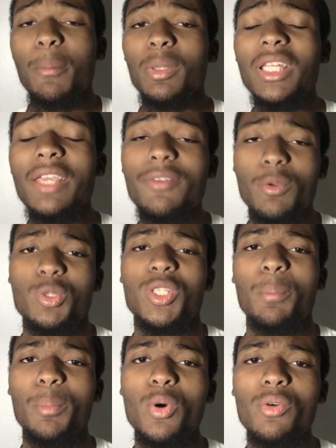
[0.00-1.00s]
believe it was the
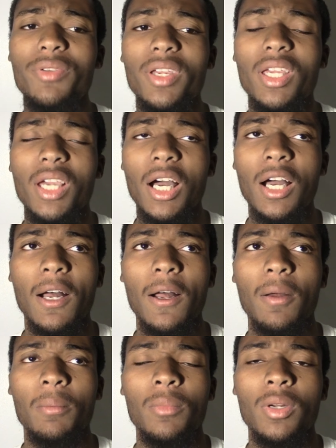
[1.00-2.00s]
movie
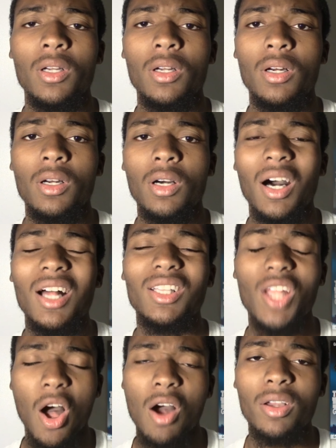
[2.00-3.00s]
um, a
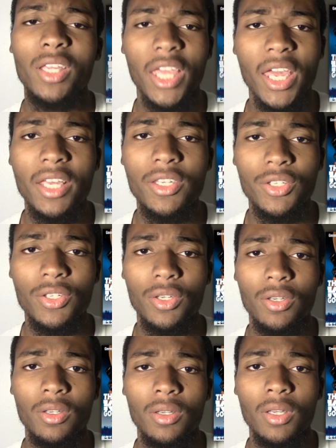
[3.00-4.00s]
Long Kiss
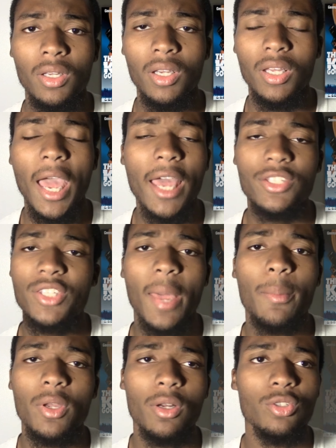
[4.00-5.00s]
had
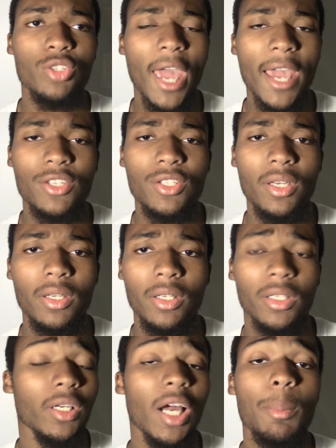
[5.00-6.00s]
Samuel Jackson and
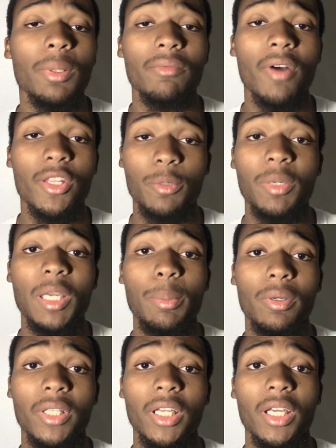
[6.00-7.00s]
a couple of other
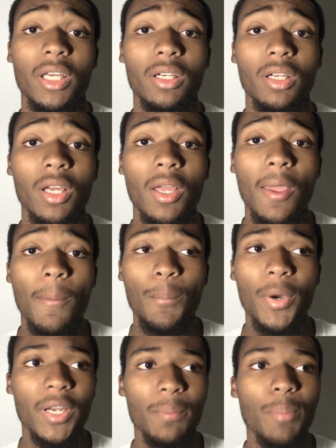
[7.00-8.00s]
people in it,
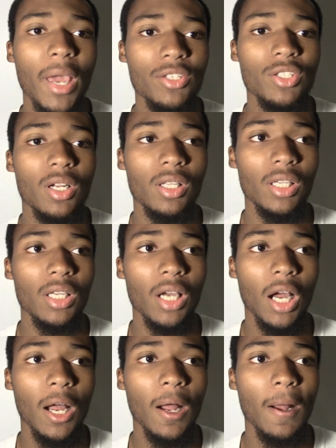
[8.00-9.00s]
but it basically
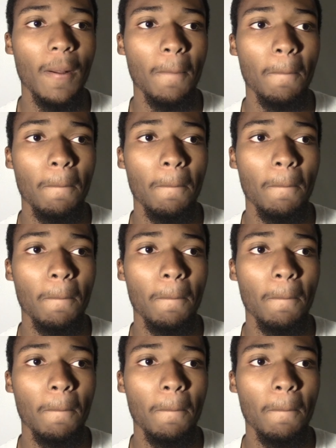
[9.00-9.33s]
um,